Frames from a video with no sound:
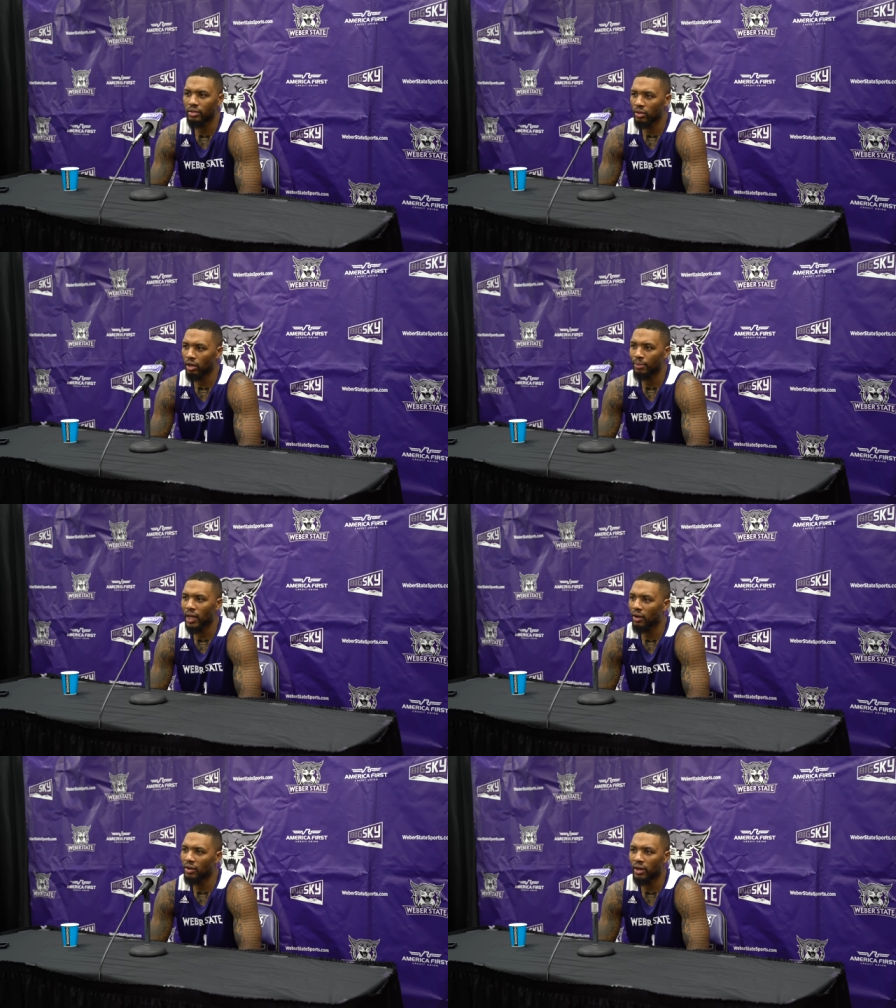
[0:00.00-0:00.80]
So coming
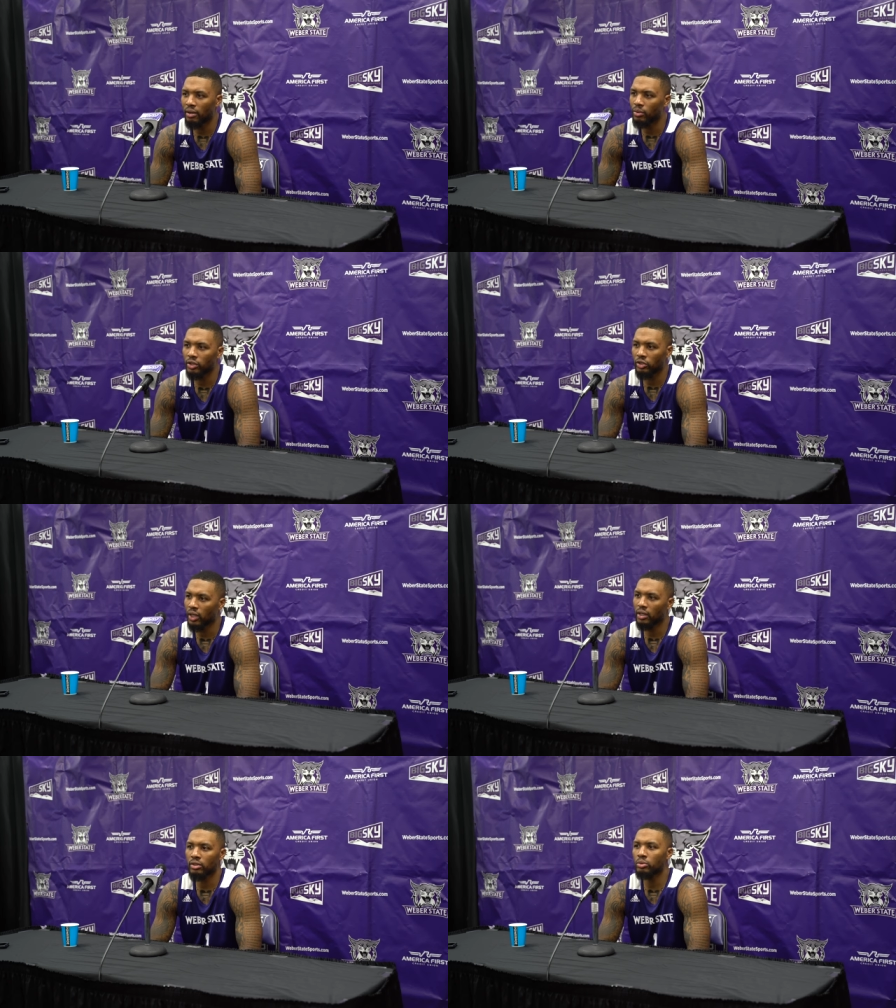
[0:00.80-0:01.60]
out here, I didn't want to
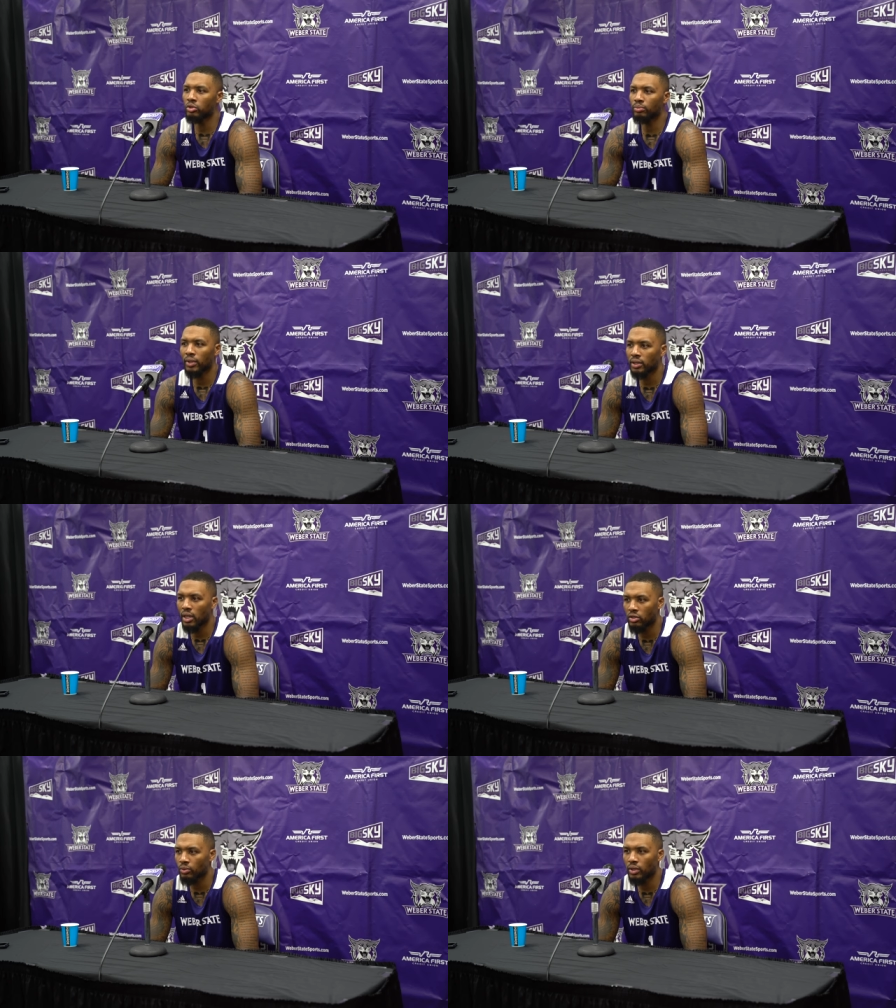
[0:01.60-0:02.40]
try to do too much. I
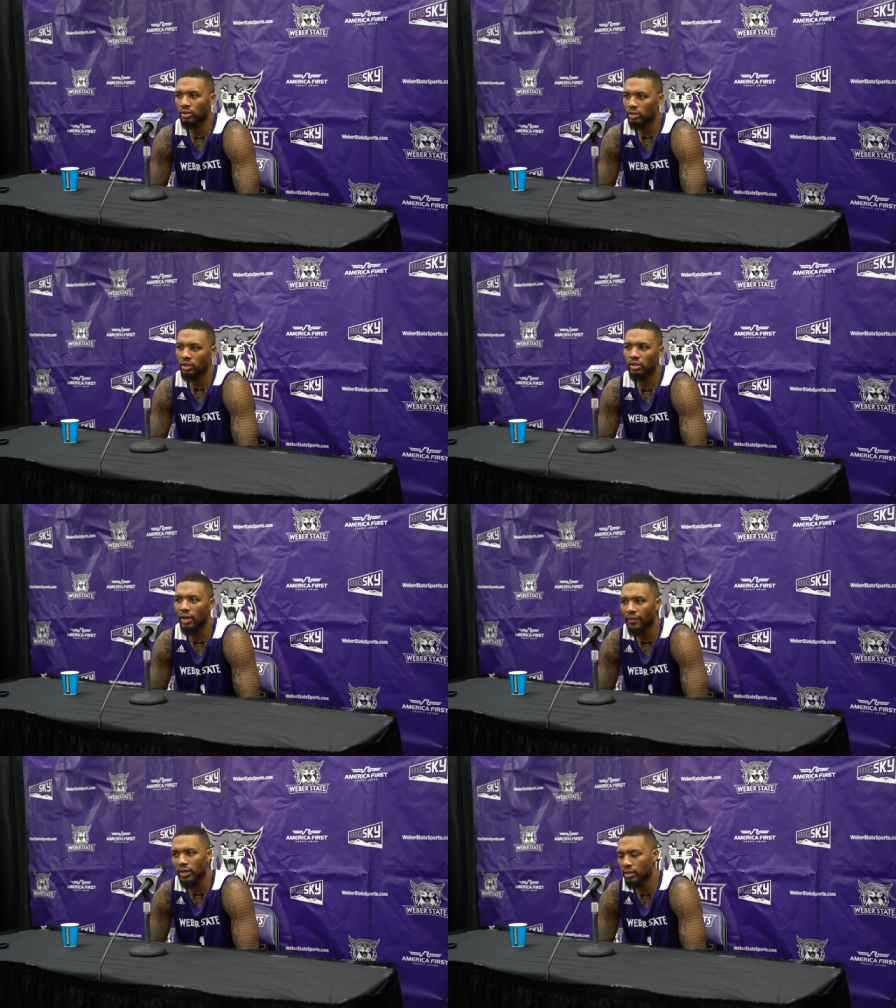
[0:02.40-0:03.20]
just wanted to chill,
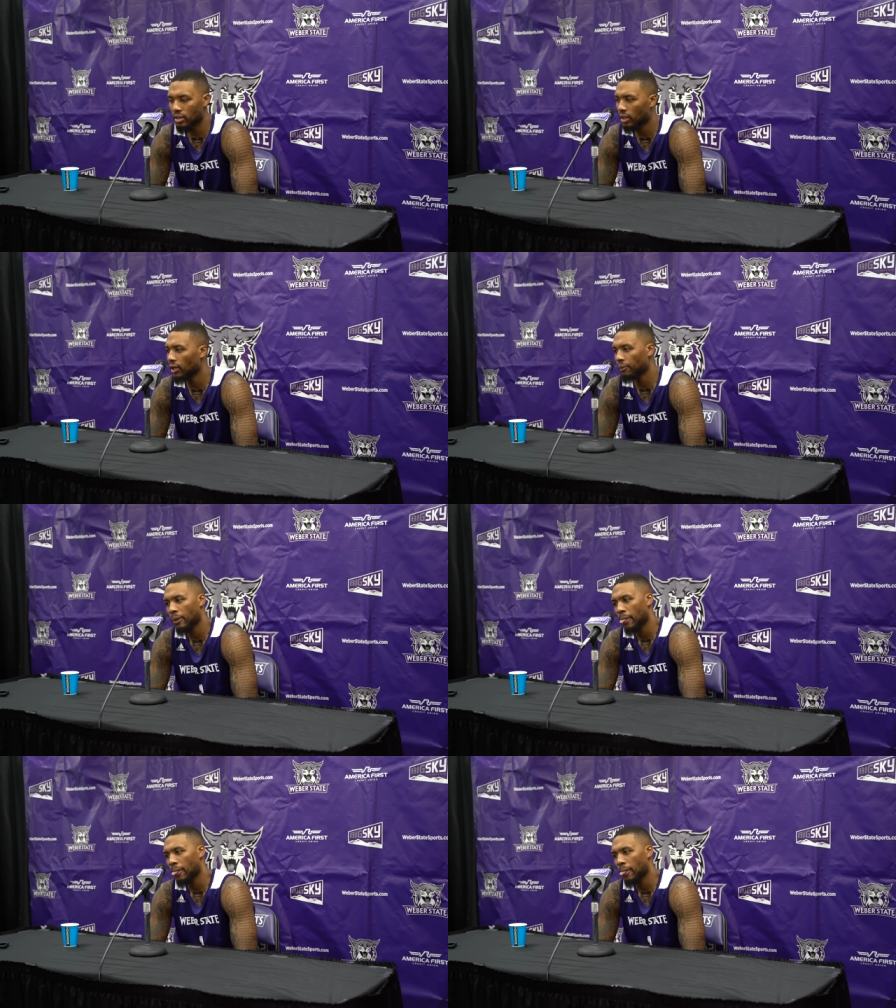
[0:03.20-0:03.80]
have a good time.